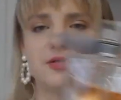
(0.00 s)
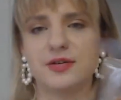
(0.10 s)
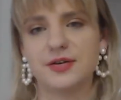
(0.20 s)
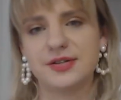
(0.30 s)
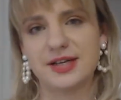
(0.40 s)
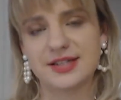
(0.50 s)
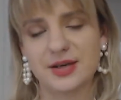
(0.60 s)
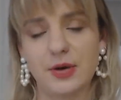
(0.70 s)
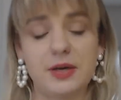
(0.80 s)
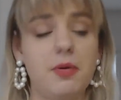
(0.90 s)
because that's
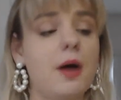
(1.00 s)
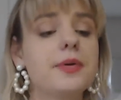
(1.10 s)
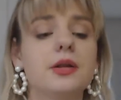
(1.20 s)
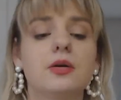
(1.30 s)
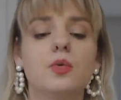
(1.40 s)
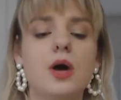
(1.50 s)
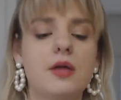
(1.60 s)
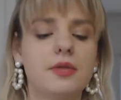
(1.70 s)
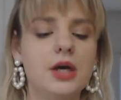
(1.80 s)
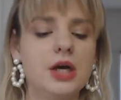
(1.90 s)
quite a popular
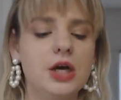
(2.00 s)
one.